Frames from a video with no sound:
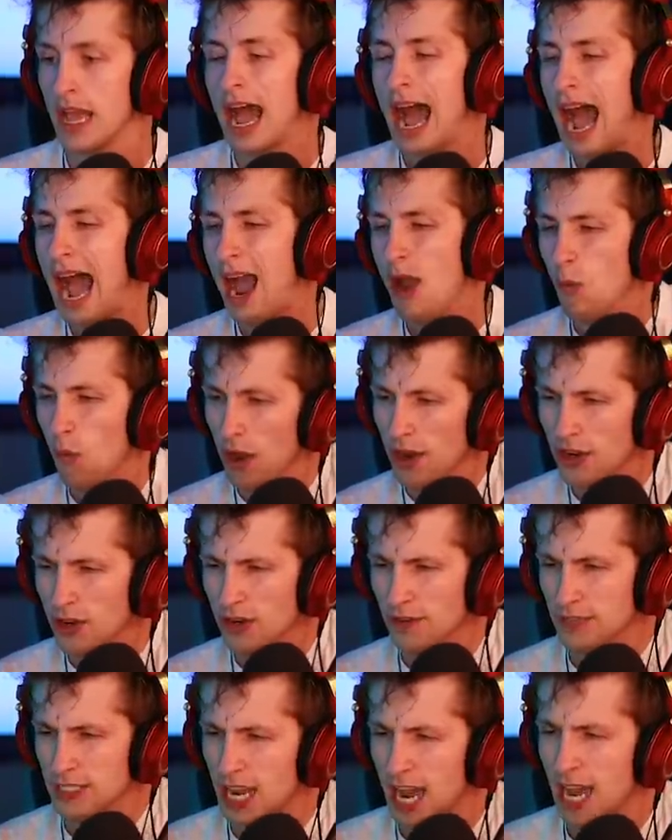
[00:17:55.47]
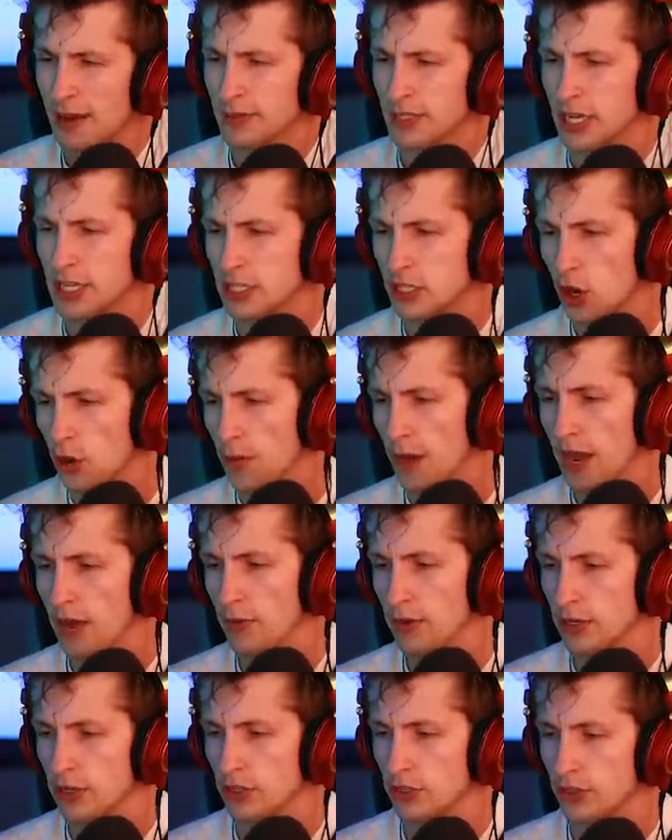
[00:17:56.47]
I wonder if time does go by
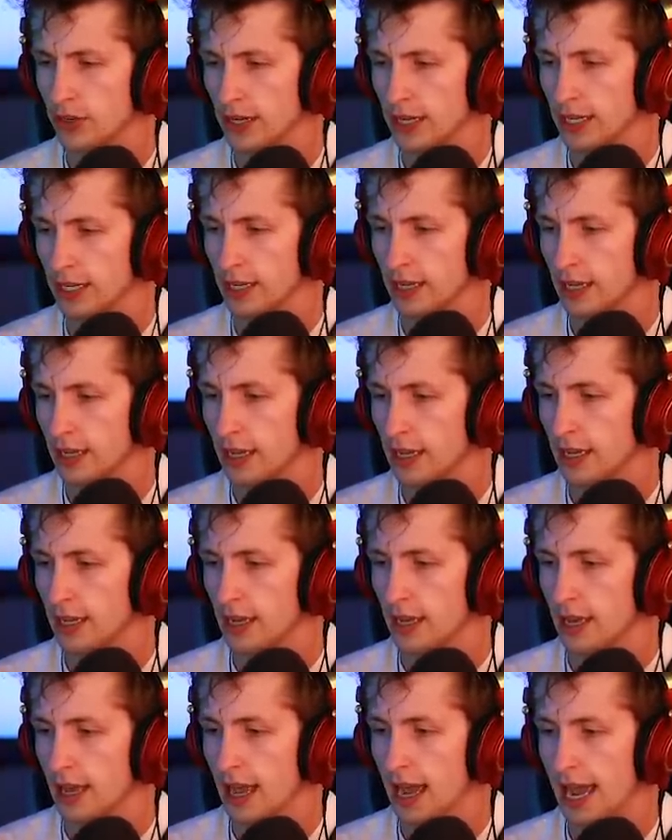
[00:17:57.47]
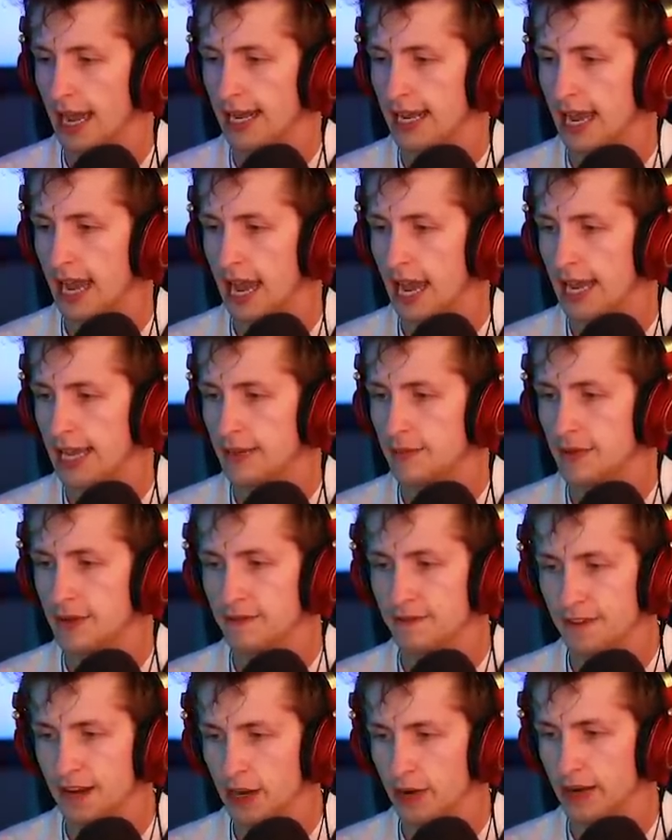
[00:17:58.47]
when you're training. I, I'd be
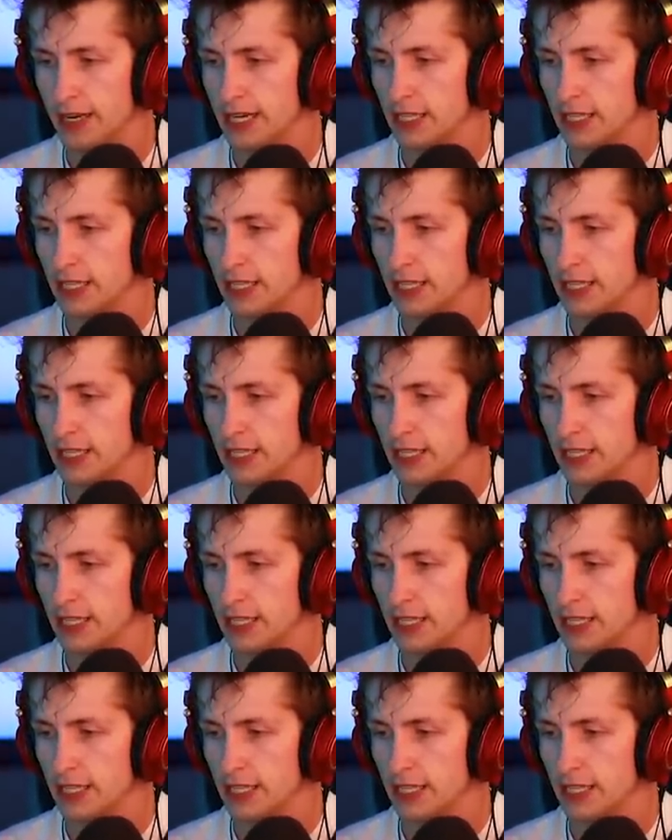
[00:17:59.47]
very